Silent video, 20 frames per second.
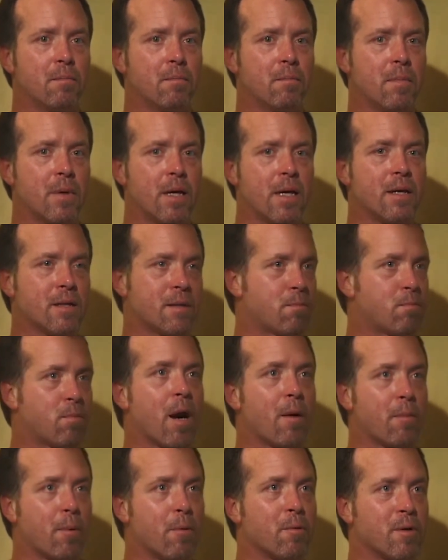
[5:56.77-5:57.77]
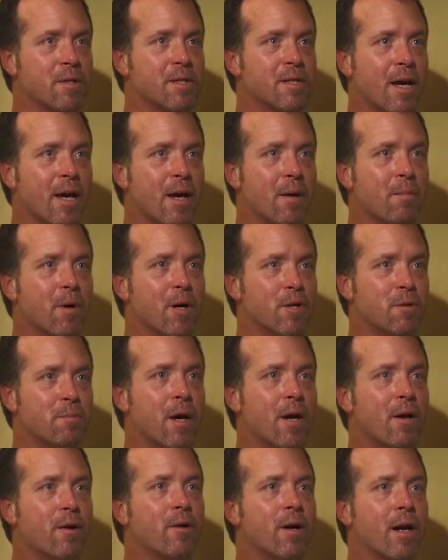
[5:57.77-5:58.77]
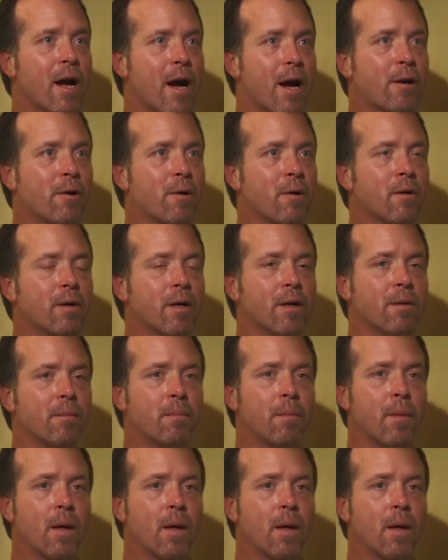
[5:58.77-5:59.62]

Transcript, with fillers: he probably would say it much better and accurately,